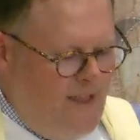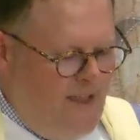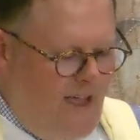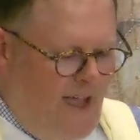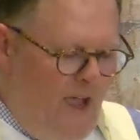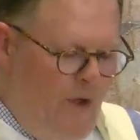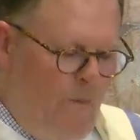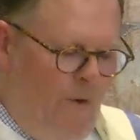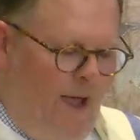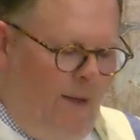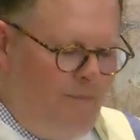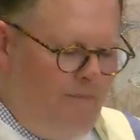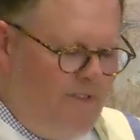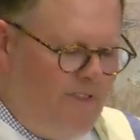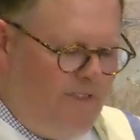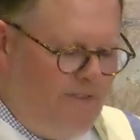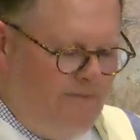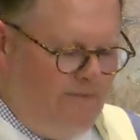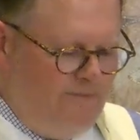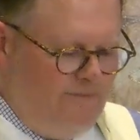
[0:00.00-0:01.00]
I
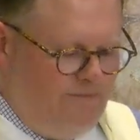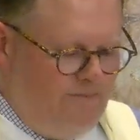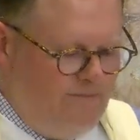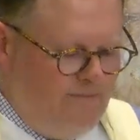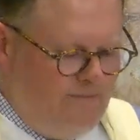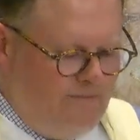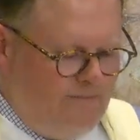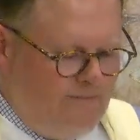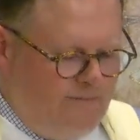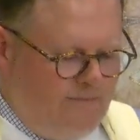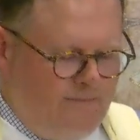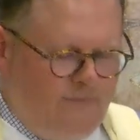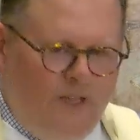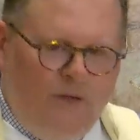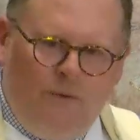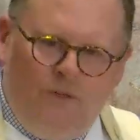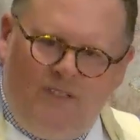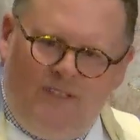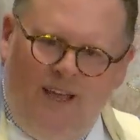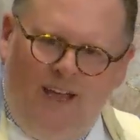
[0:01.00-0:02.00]
wept. It
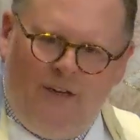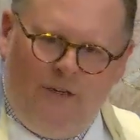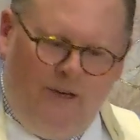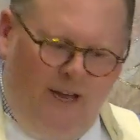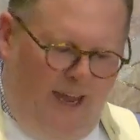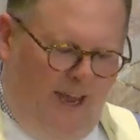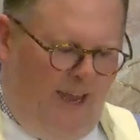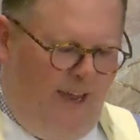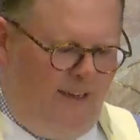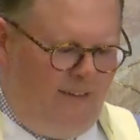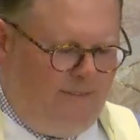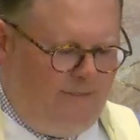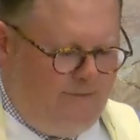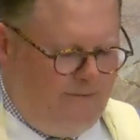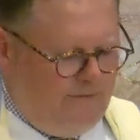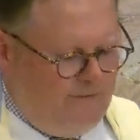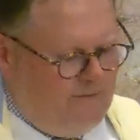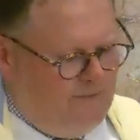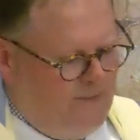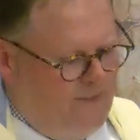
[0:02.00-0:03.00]
was not okay.
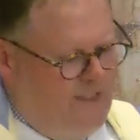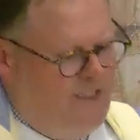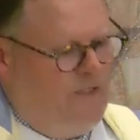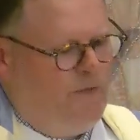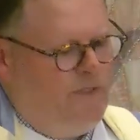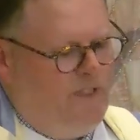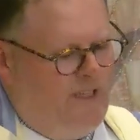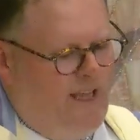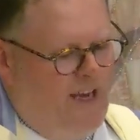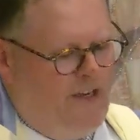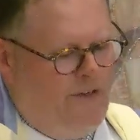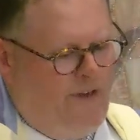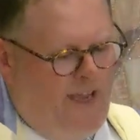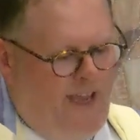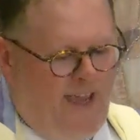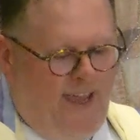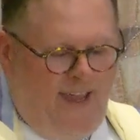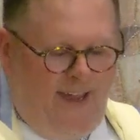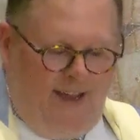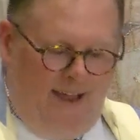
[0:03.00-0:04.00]
Liz was not
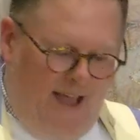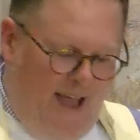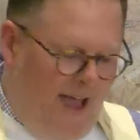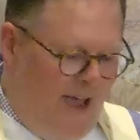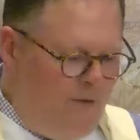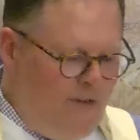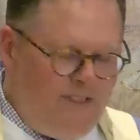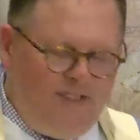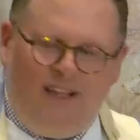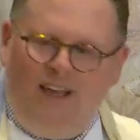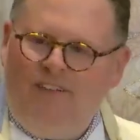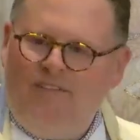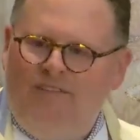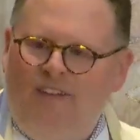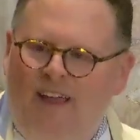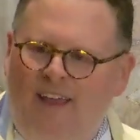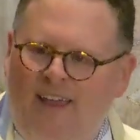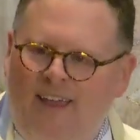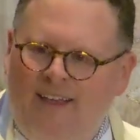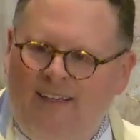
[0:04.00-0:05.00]
okay. I was not
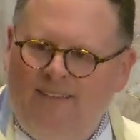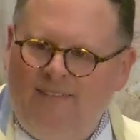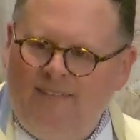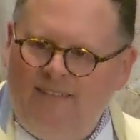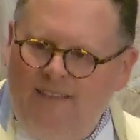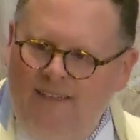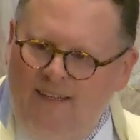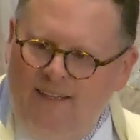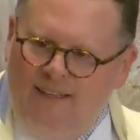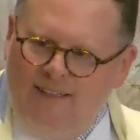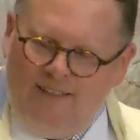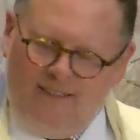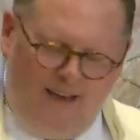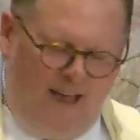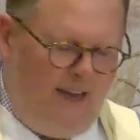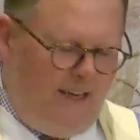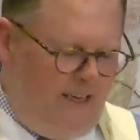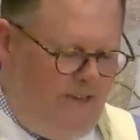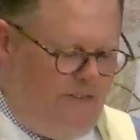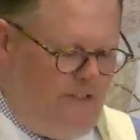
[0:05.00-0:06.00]
fine,
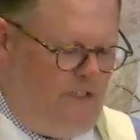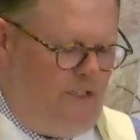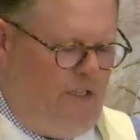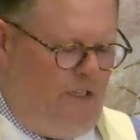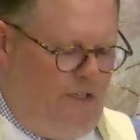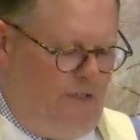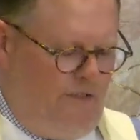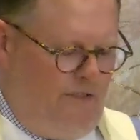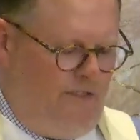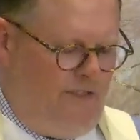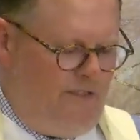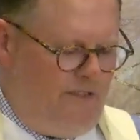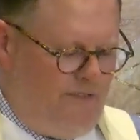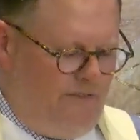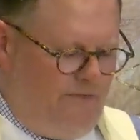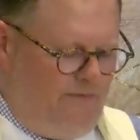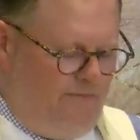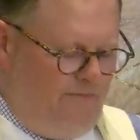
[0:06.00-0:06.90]
not even close.